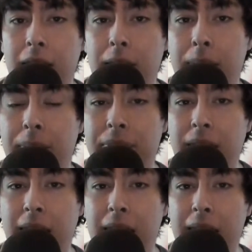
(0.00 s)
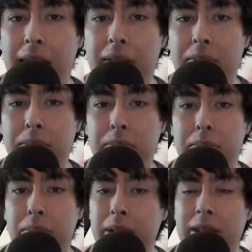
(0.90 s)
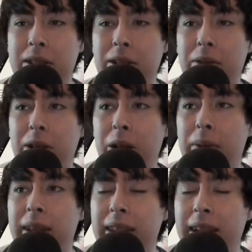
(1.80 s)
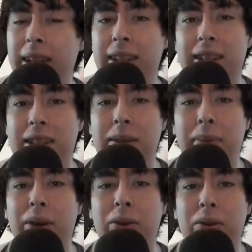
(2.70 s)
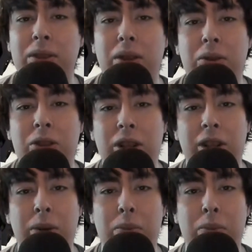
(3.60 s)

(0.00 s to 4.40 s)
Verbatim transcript: Um, please don't go in thinking this is a miracle solution.